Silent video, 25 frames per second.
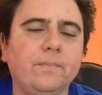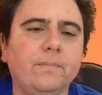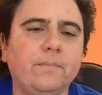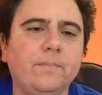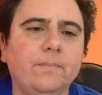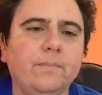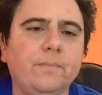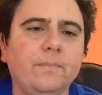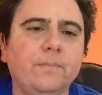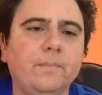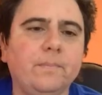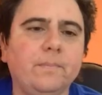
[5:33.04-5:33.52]

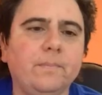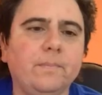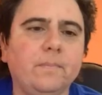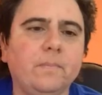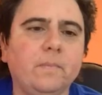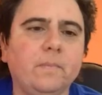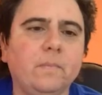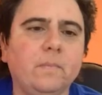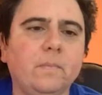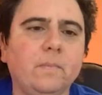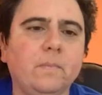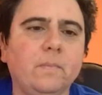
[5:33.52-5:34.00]

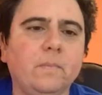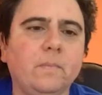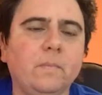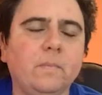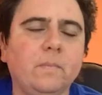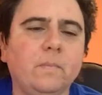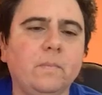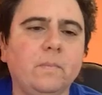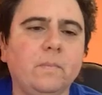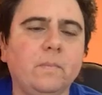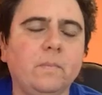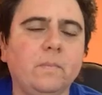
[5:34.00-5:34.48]

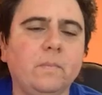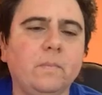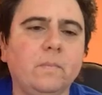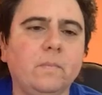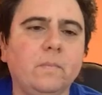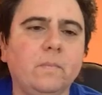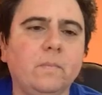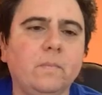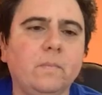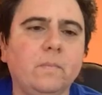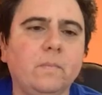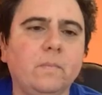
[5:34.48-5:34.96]

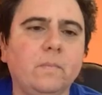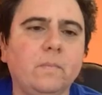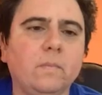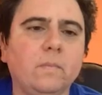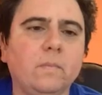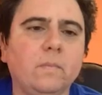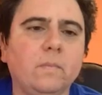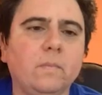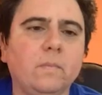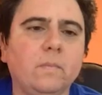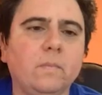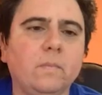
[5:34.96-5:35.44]
This person isn't speaking.